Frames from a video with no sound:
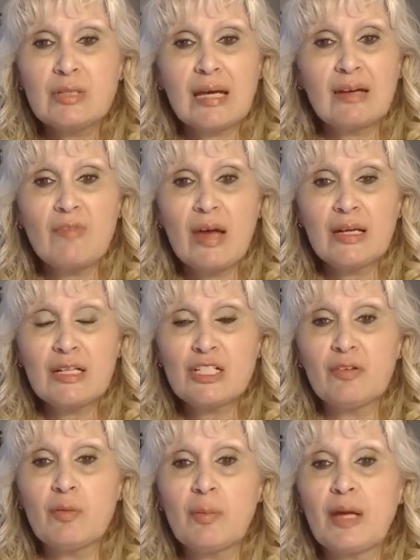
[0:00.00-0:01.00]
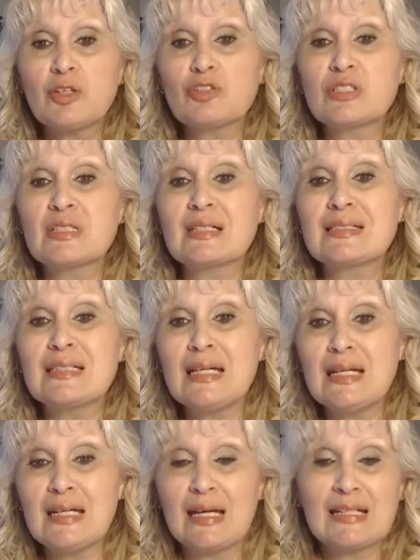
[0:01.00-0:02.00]
take advantage of them and you're
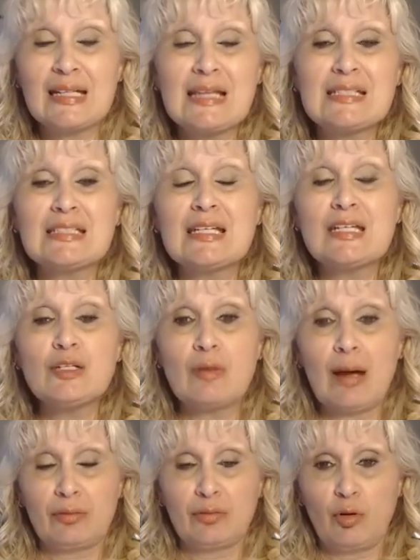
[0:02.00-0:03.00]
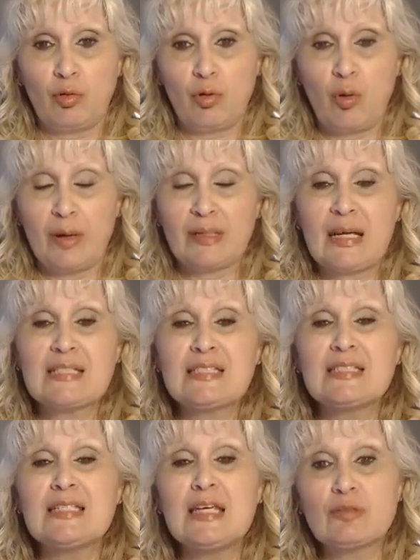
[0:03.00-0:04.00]
succeeding. And I see you out there growing and I
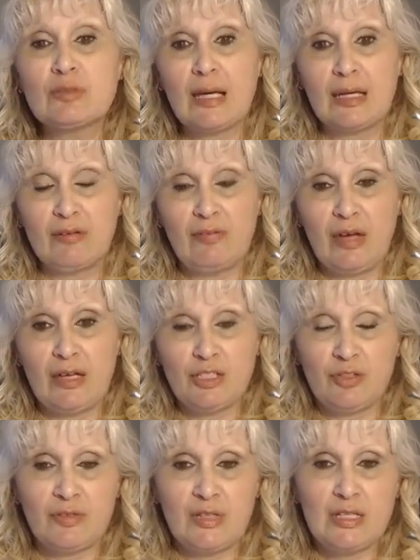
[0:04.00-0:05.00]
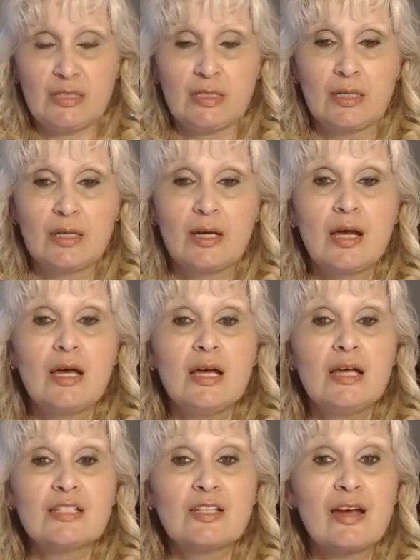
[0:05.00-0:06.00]
see you taking advantage of these.
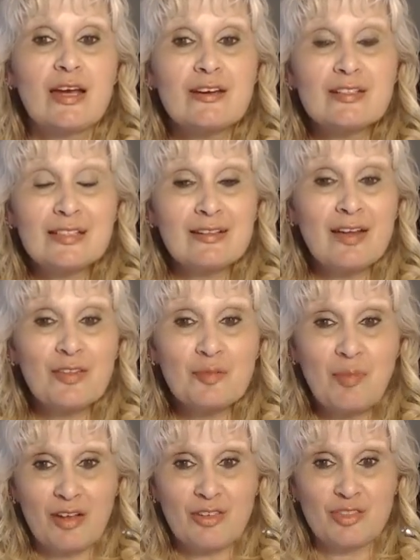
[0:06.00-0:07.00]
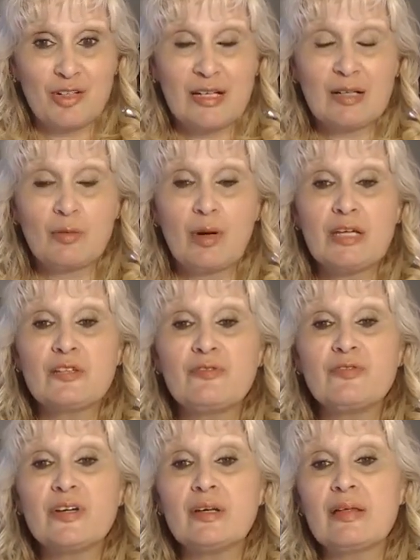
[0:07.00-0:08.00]
So here's another mantra, and I want you to
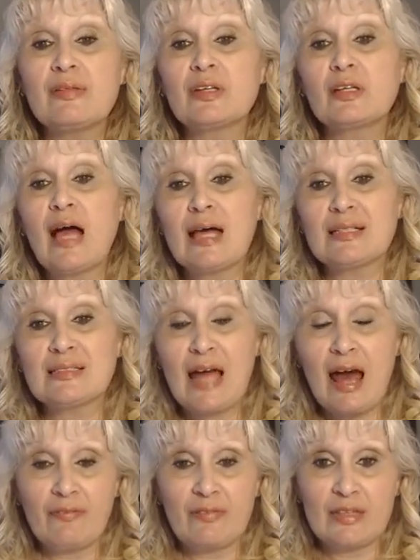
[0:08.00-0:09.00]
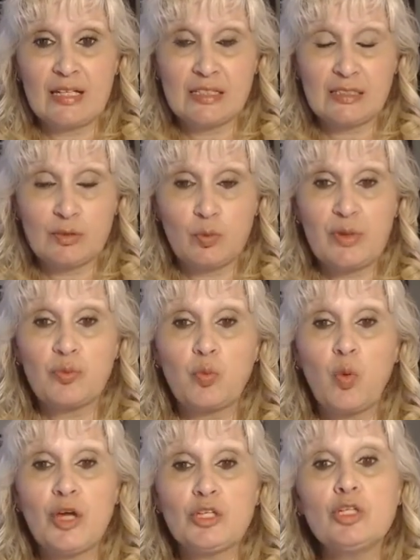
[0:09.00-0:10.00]
fill in the last half of this with
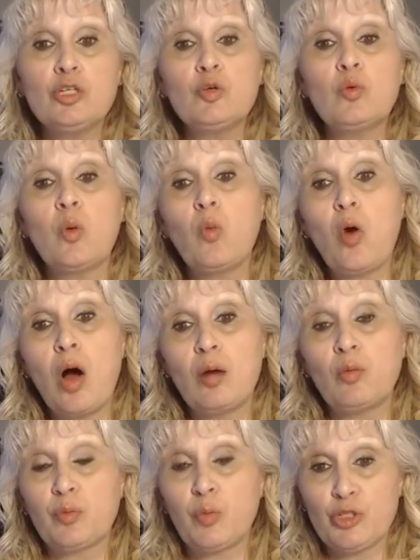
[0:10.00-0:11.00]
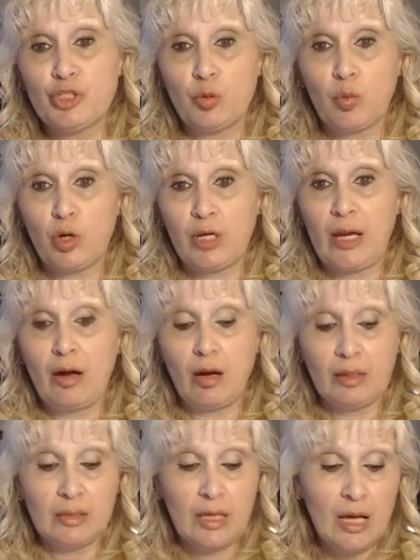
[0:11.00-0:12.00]
what you want, with what you're working
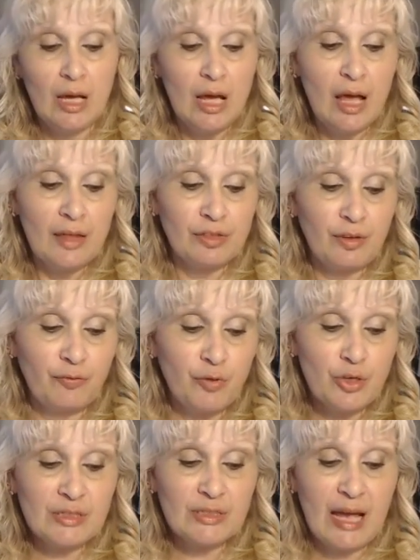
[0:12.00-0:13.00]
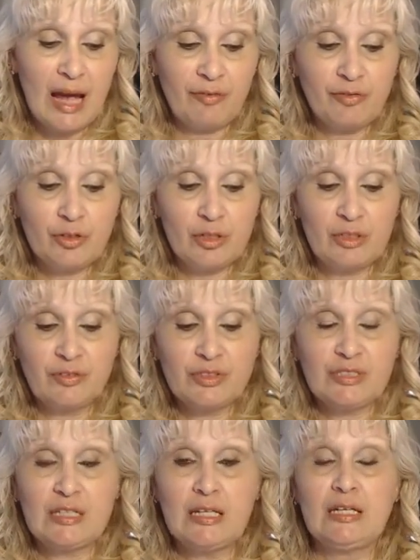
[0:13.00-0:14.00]
on. The first half you're going to
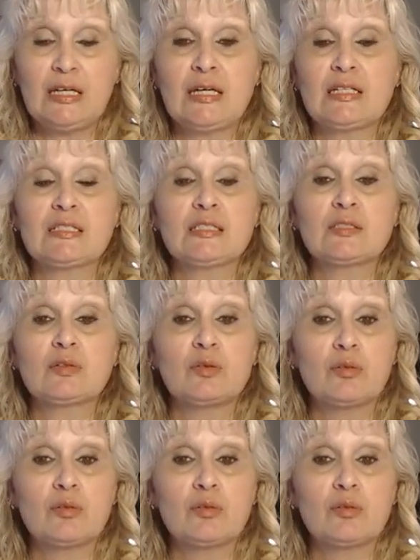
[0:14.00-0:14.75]
see is,